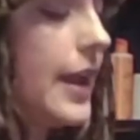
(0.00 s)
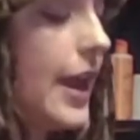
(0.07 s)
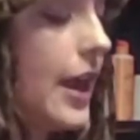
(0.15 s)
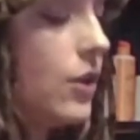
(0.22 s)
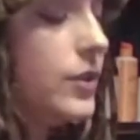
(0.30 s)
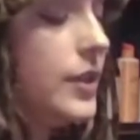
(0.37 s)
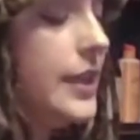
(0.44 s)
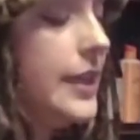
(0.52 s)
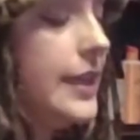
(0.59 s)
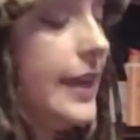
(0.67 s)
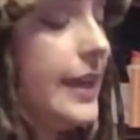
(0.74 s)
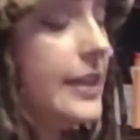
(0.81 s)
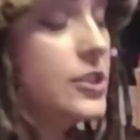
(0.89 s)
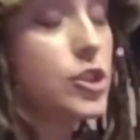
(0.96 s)
now,
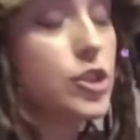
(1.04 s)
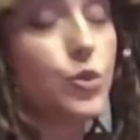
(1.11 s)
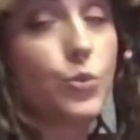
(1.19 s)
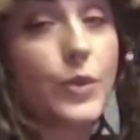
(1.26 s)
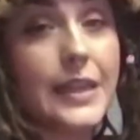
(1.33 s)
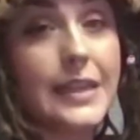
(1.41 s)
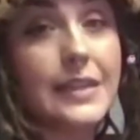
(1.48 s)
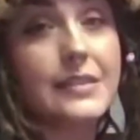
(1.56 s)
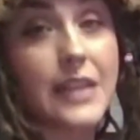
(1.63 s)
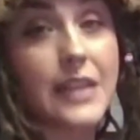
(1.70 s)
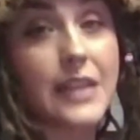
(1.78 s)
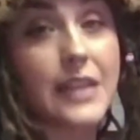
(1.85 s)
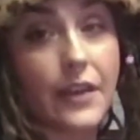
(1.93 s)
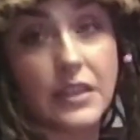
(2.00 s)
it is
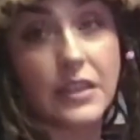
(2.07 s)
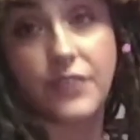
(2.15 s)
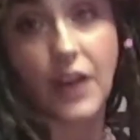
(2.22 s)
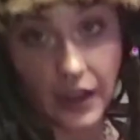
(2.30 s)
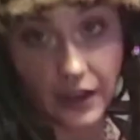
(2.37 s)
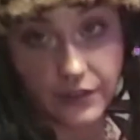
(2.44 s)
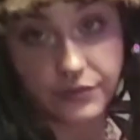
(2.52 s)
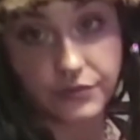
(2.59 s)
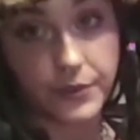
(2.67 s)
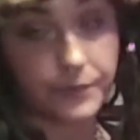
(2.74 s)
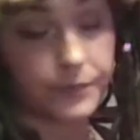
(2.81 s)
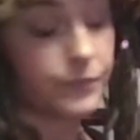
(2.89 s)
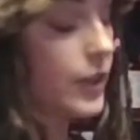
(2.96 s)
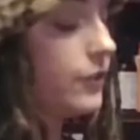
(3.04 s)

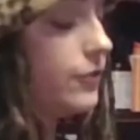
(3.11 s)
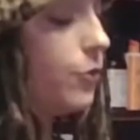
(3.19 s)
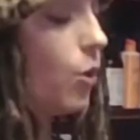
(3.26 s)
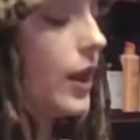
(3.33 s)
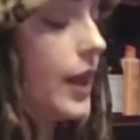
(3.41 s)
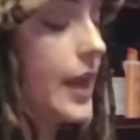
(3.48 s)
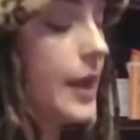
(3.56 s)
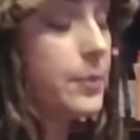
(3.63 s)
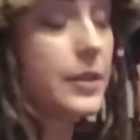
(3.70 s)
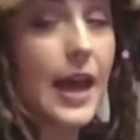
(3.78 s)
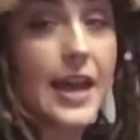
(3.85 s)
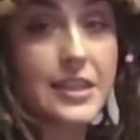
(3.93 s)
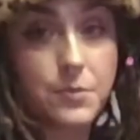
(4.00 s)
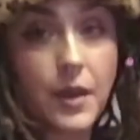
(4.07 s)
$375 for a
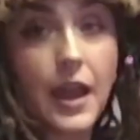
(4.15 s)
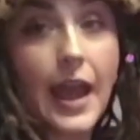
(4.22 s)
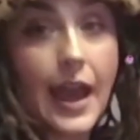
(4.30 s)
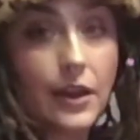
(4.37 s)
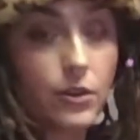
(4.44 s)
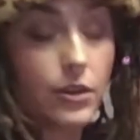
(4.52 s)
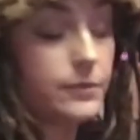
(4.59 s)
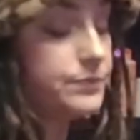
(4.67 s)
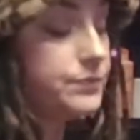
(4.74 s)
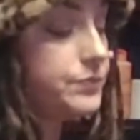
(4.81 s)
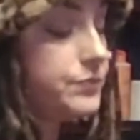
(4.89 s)
plasma add-on.